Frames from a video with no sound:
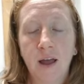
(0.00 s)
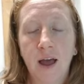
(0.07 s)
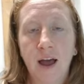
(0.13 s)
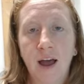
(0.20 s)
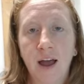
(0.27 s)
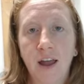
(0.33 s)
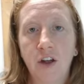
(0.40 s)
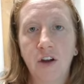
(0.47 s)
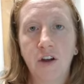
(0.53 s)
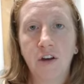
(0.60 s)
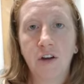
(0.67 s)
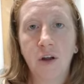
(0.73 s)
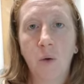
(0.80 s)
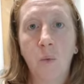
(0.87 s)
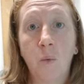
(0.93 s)
I
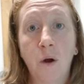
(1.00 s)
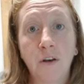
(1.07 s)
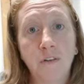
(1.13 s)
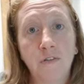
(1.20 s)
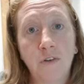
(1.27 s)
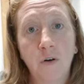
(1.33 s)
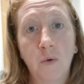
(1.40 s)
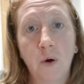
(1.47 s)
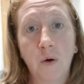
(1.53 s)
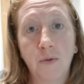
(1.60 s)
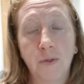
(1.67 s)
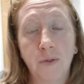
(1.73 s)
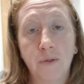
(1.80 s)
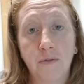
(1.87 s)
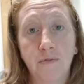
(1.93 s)
heard a wonderful quote
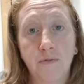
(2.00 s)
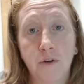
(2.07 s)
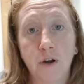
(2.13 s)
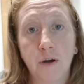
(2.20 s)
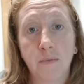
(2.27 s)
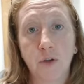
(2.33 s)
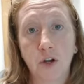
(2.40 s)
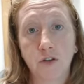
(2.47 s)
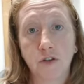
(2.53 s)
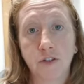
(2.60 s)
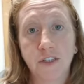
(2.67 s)
from Dr.